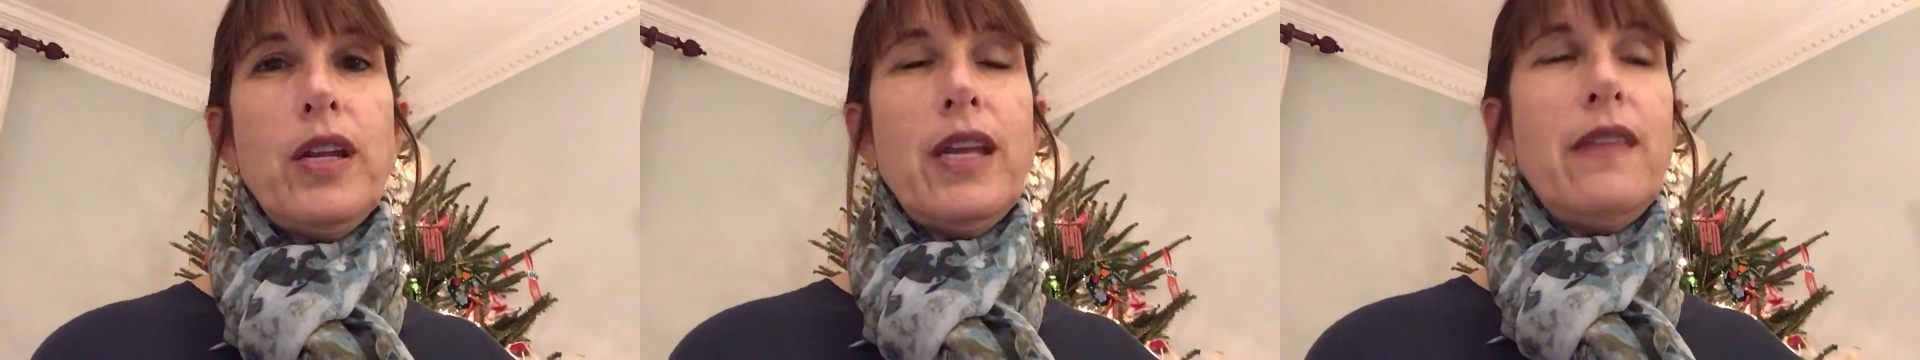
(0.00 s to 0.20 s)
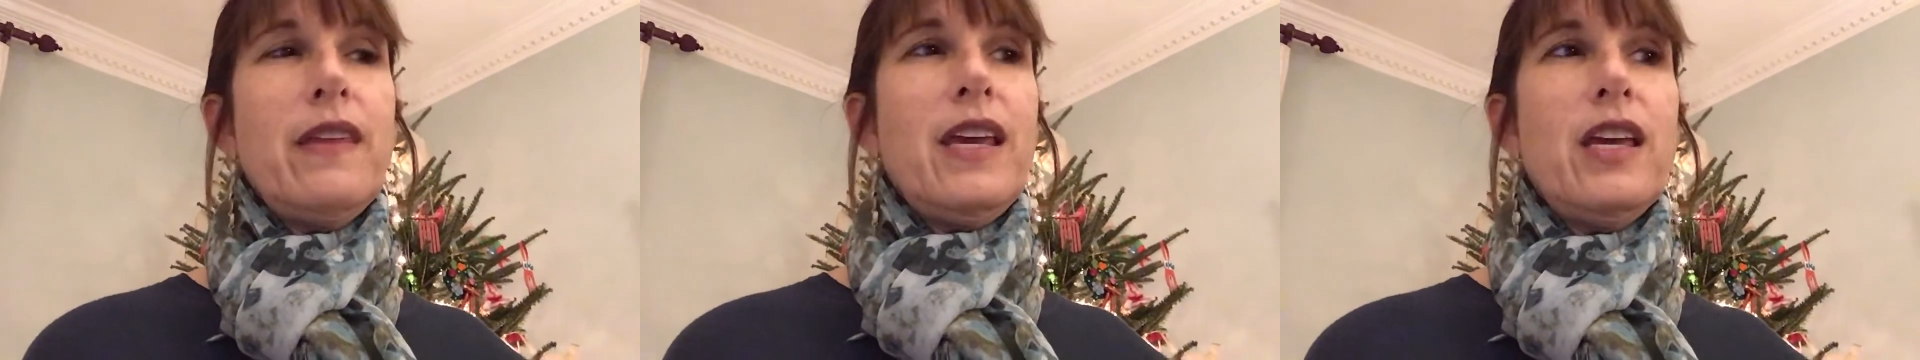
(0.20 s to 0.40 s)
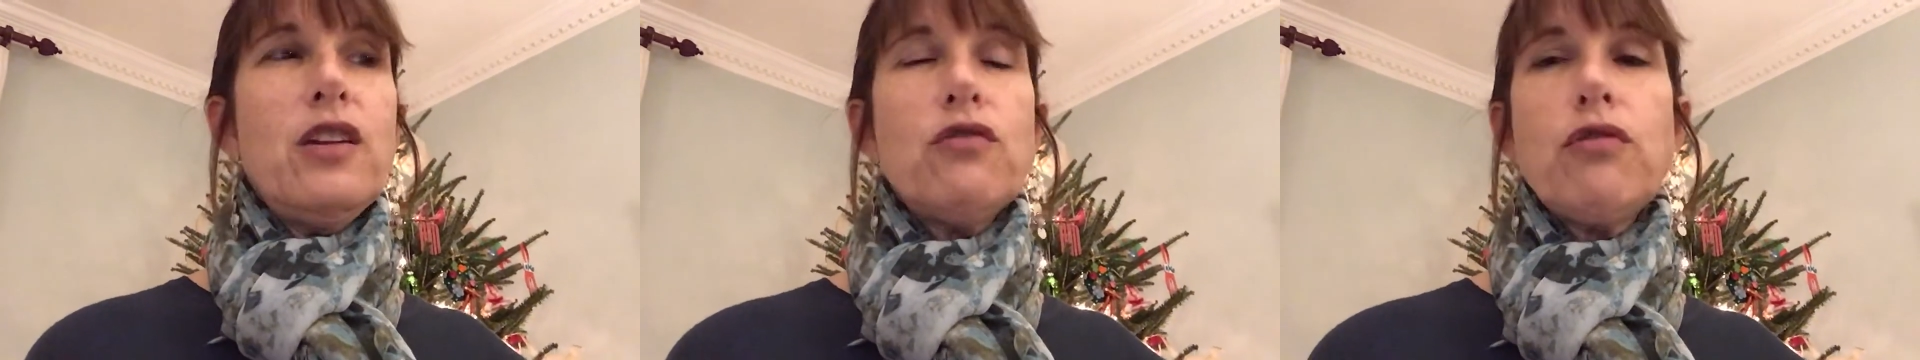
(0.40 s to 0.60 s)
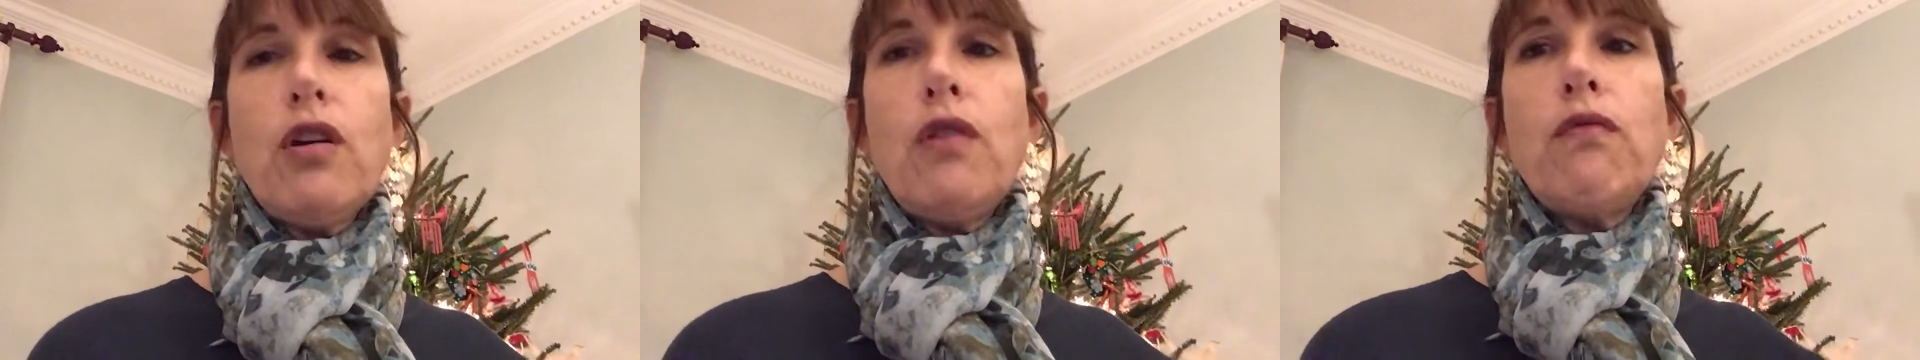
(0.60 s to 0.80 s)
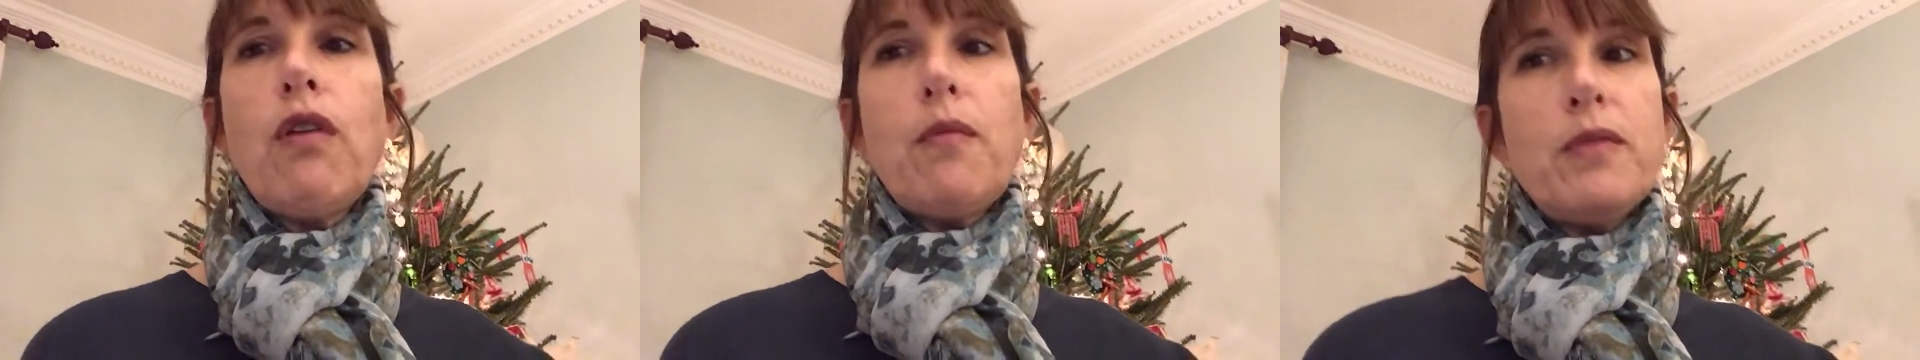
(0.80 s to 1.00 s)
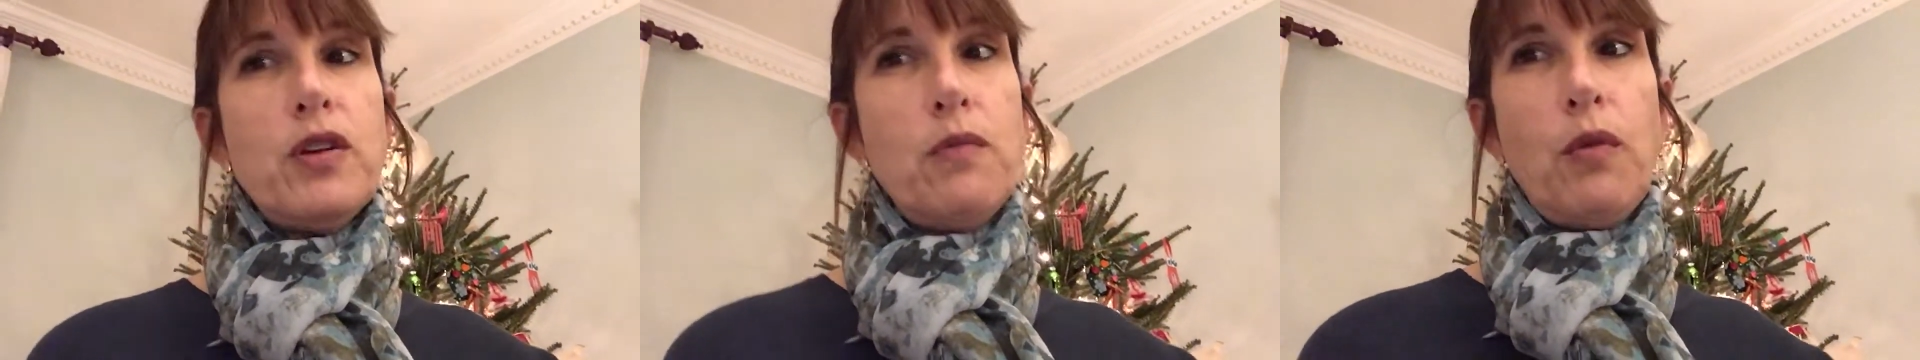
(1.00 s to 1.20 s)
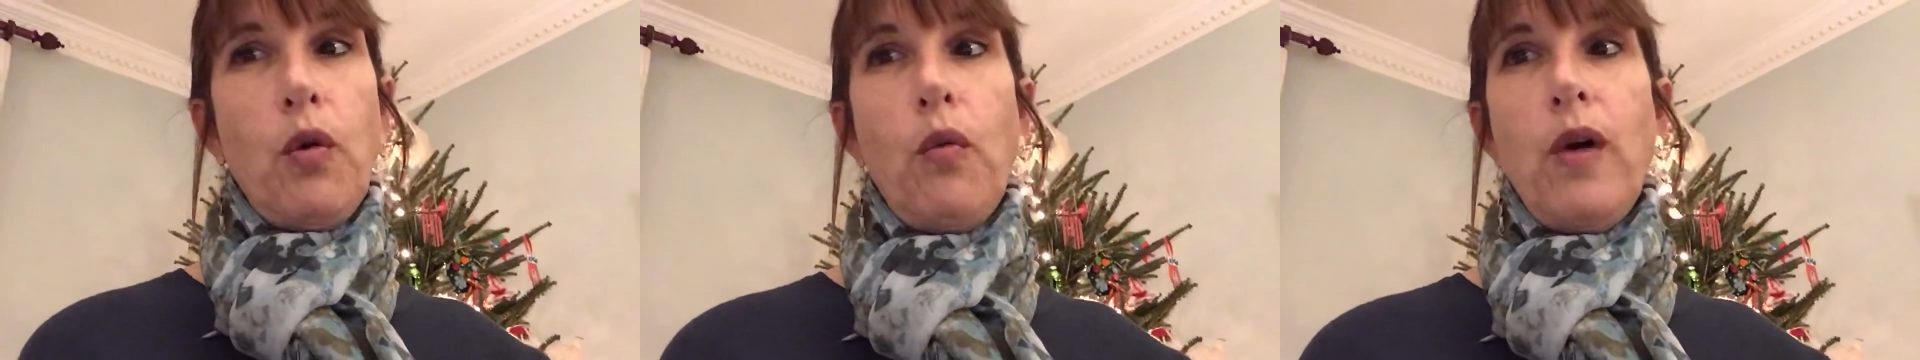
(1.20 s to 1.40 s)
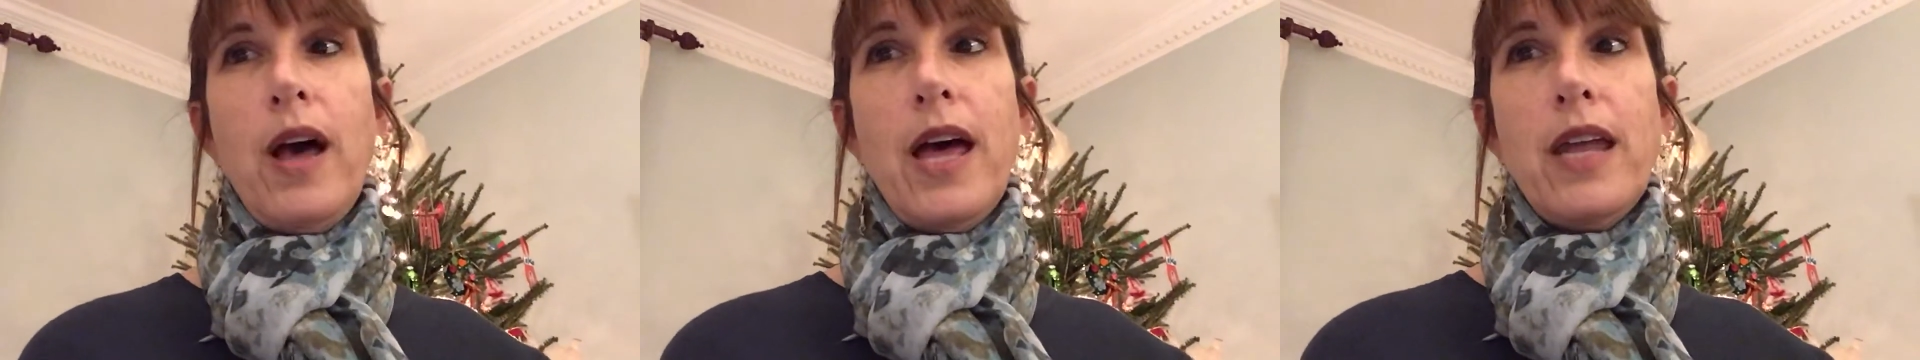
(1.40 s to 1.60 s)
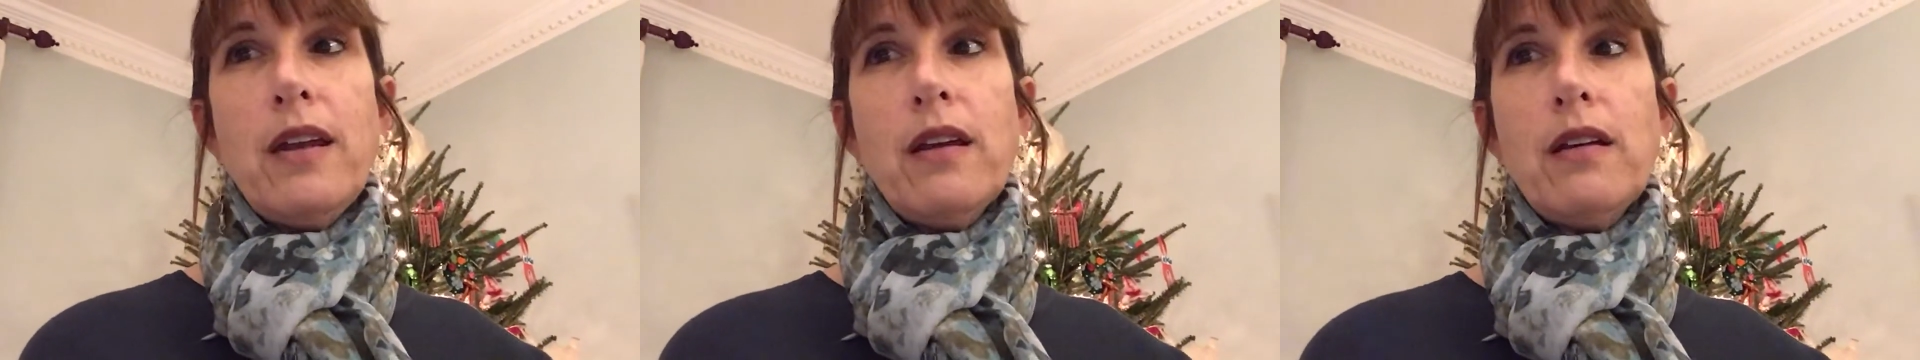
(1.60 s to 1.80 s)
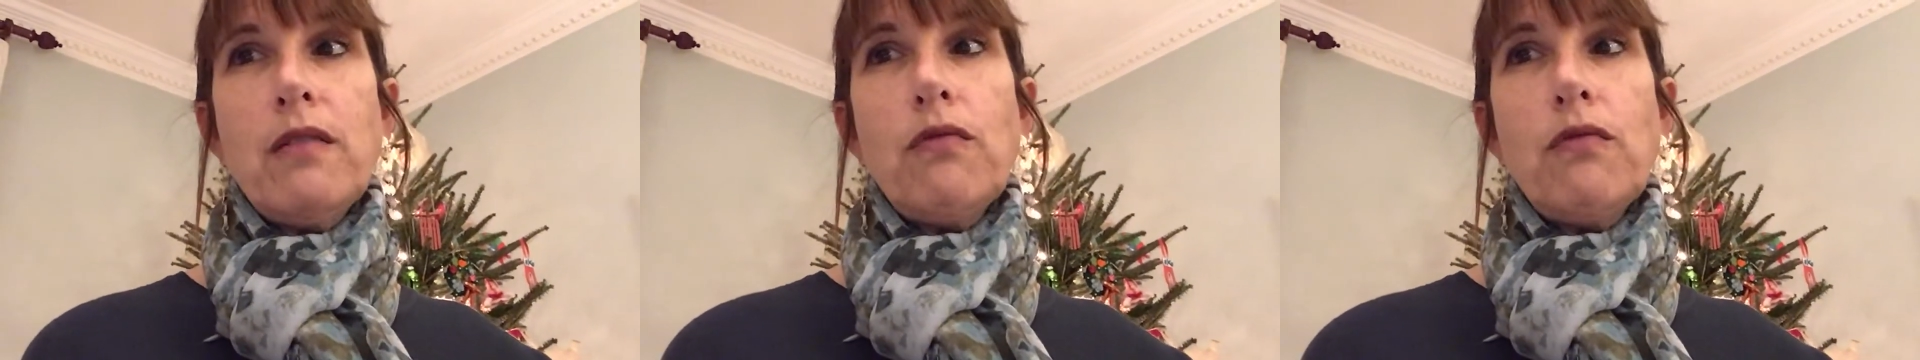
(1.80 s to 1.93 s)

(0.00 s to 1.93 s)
in the intro, Roman numeral 1,